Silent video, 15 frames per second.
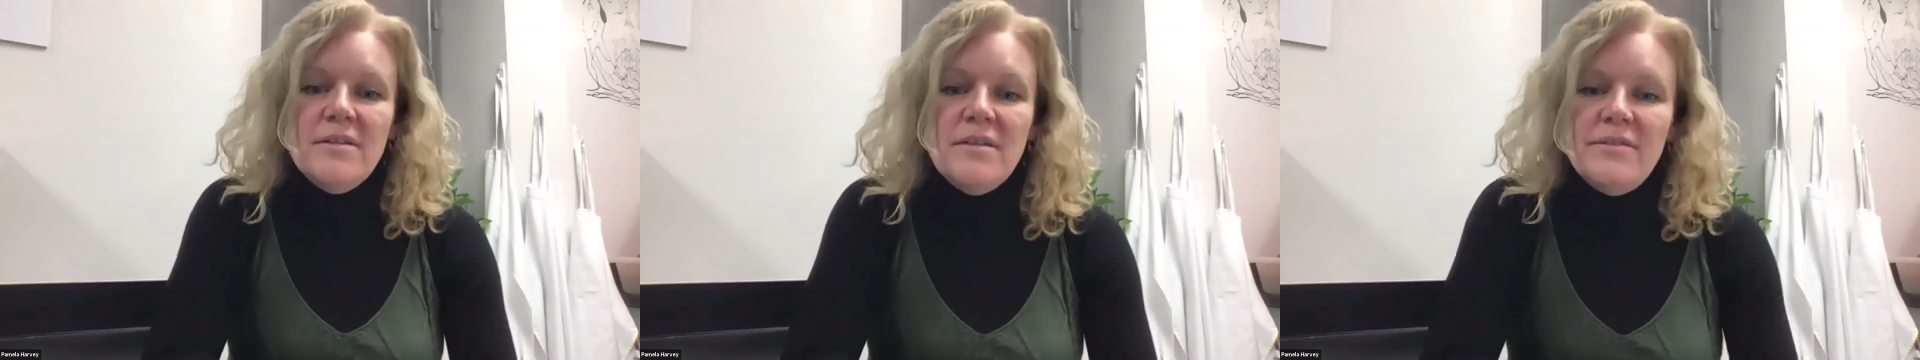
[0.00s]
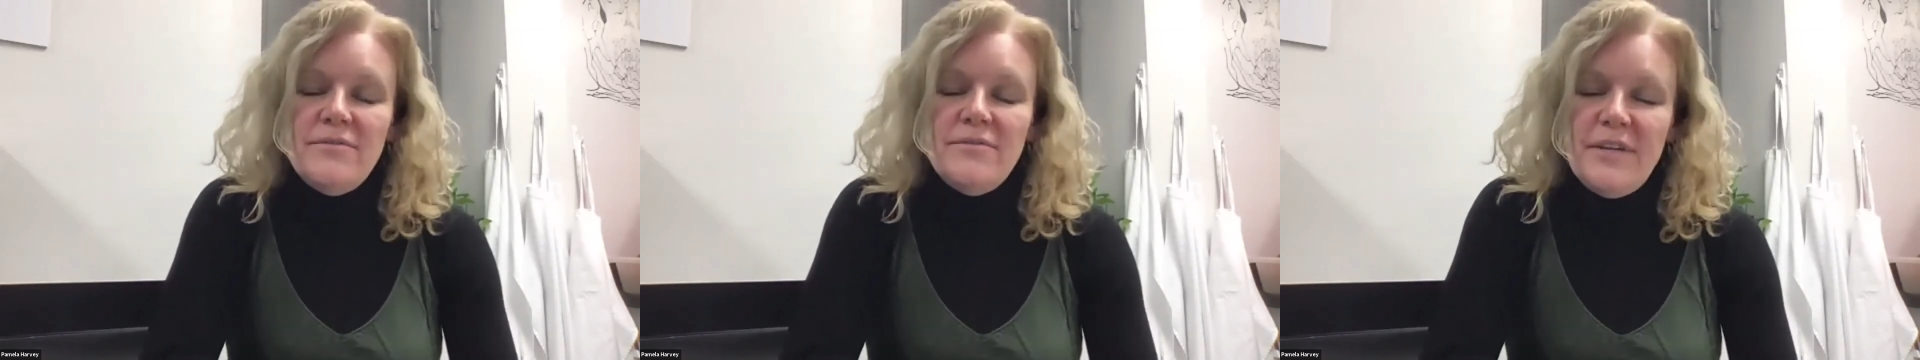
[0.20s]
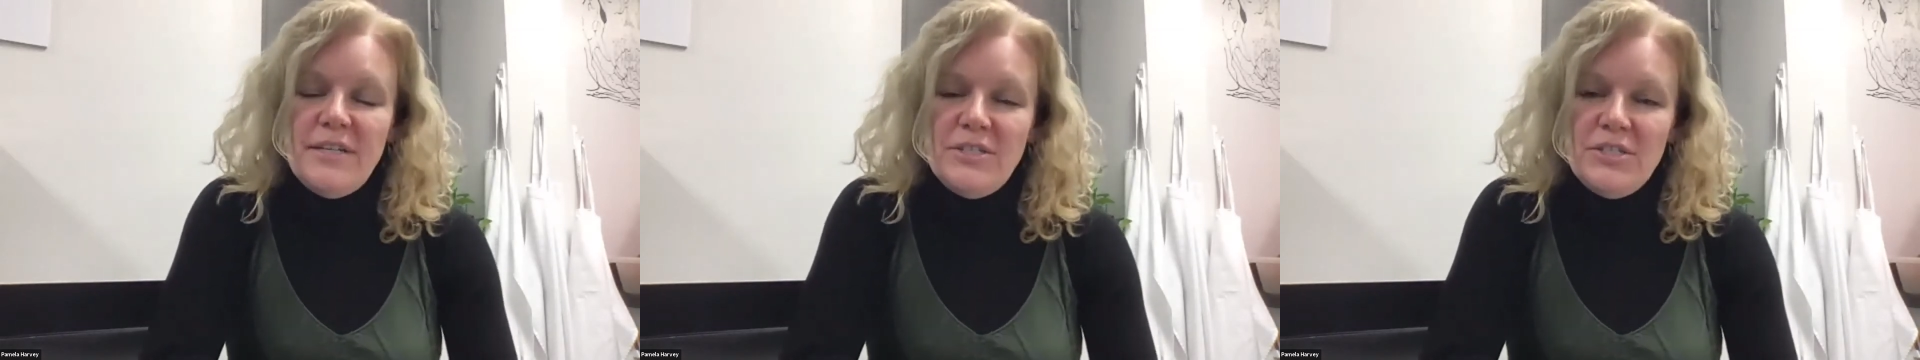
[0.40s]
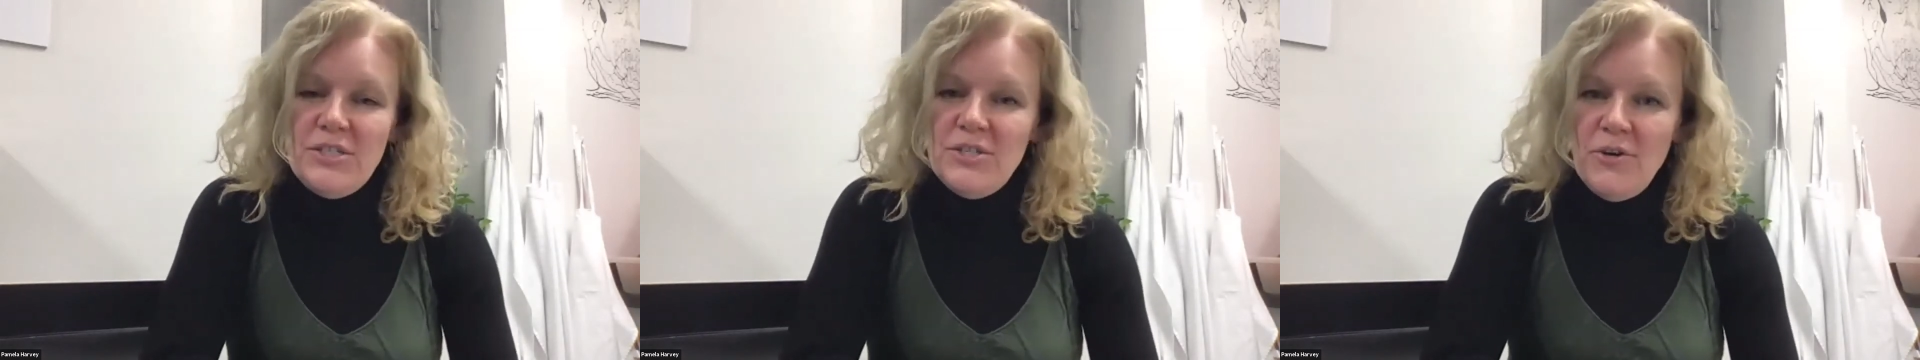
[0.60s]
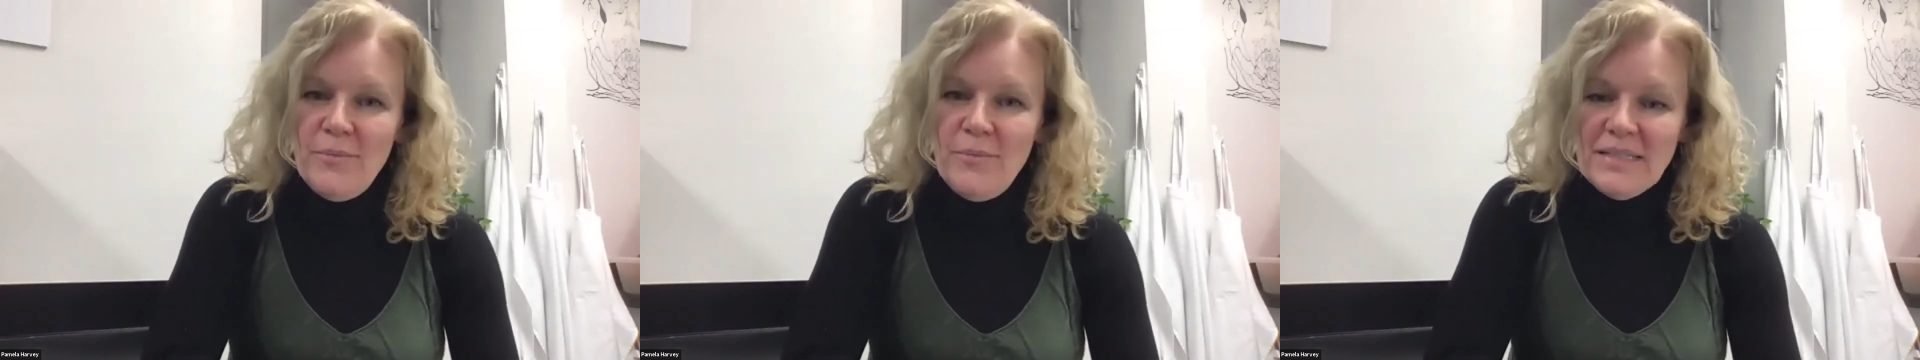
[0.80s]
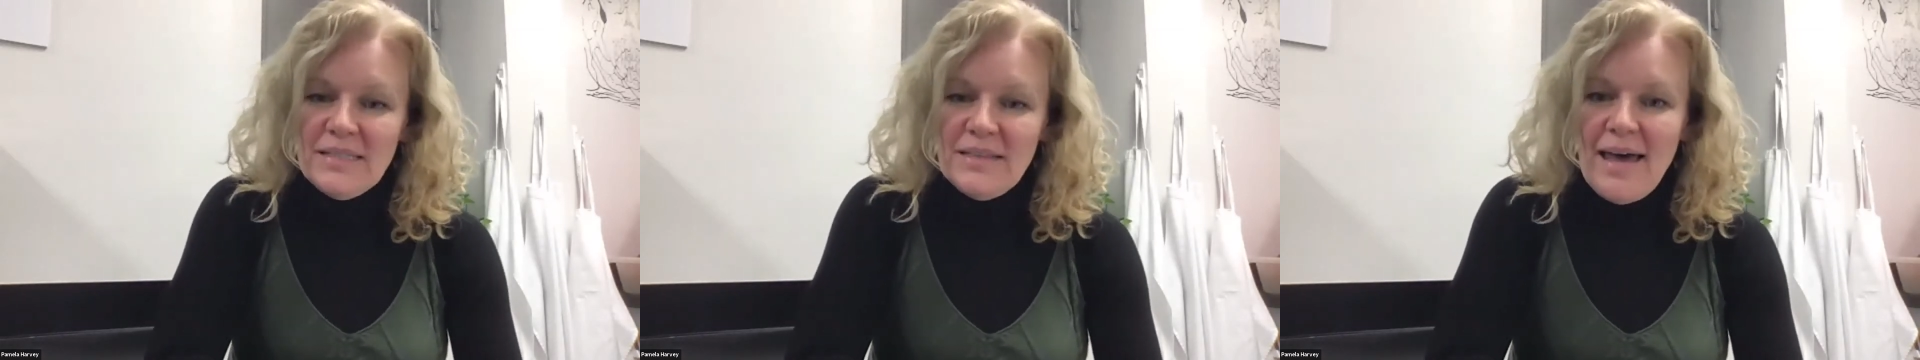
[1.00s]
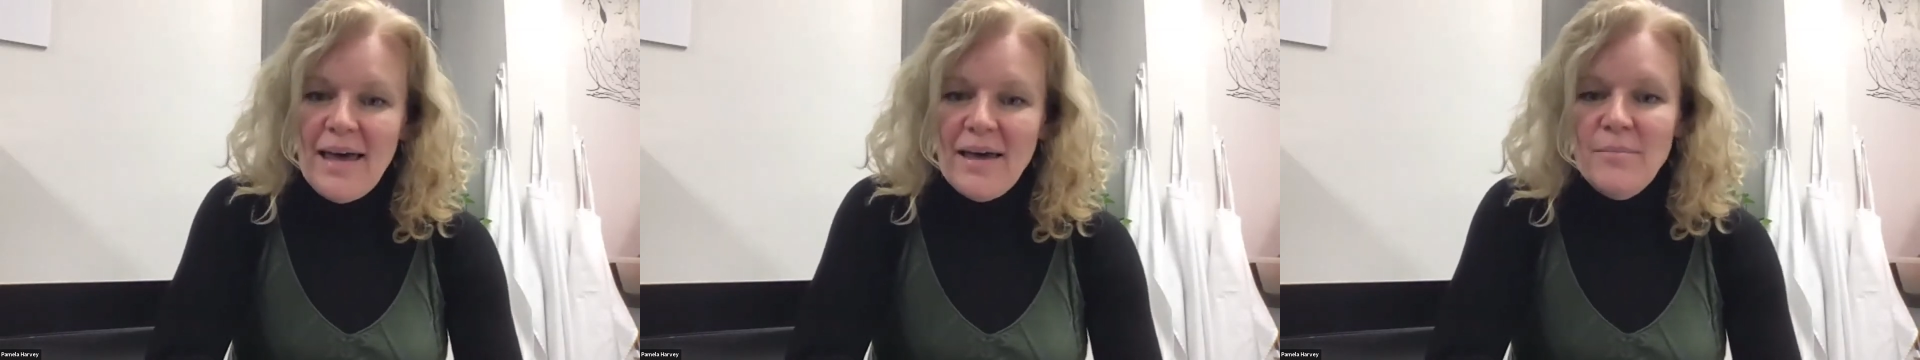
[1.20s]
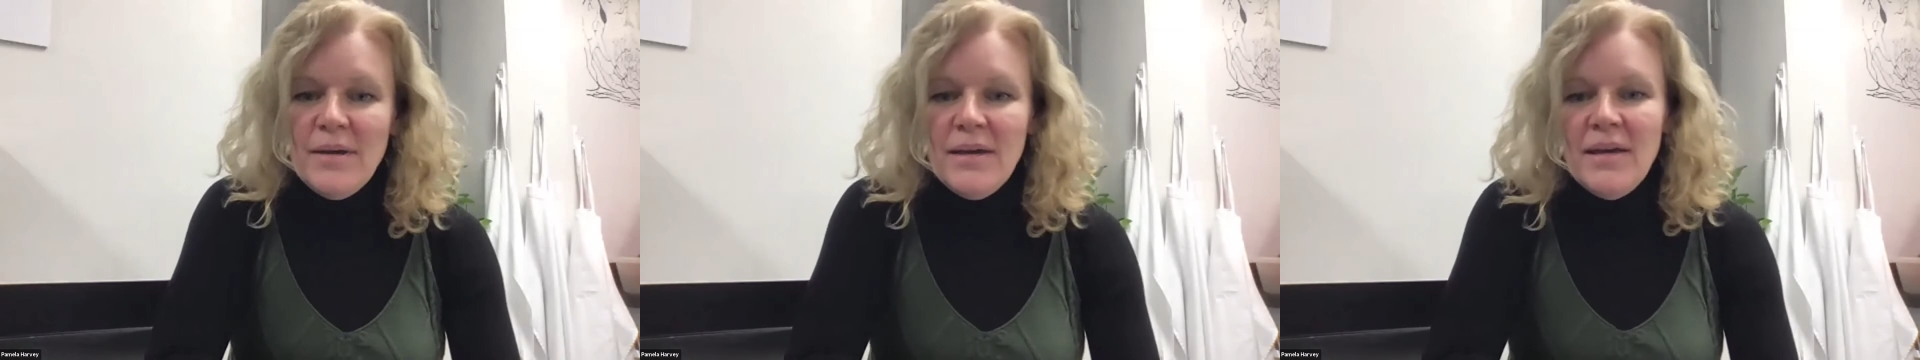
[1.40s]
the Phage Genomics
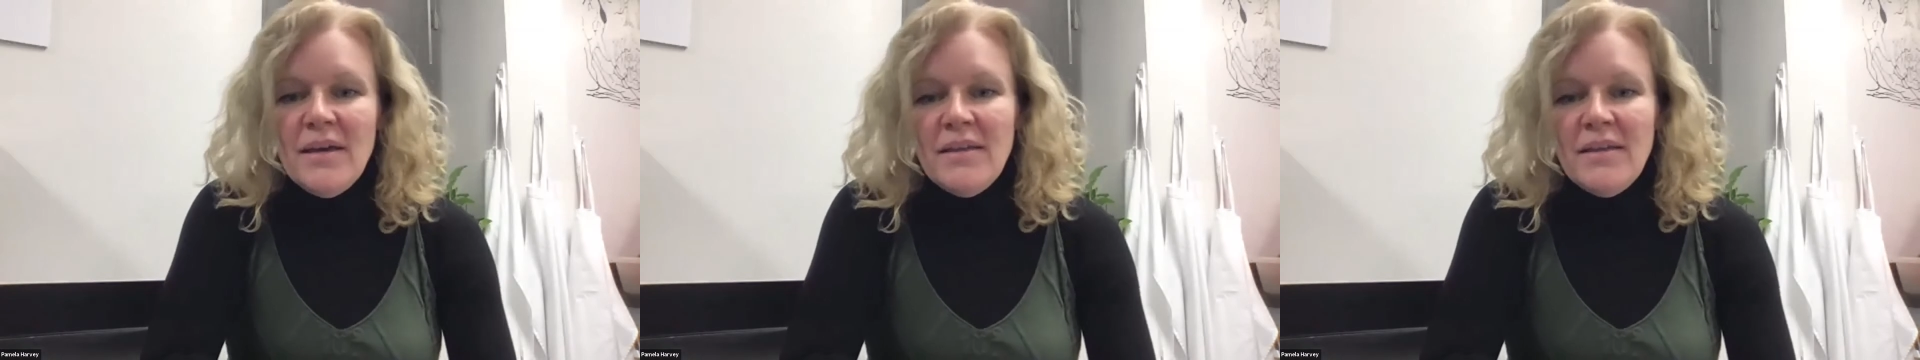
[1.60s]
Lab,